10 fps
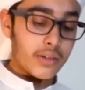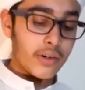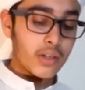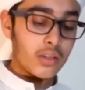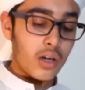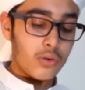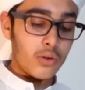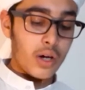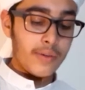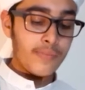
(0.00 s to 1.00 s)

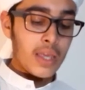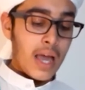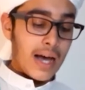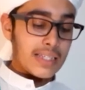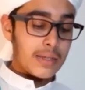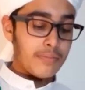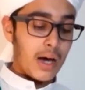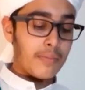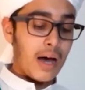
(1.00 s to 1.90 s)
radiallahu an as Imam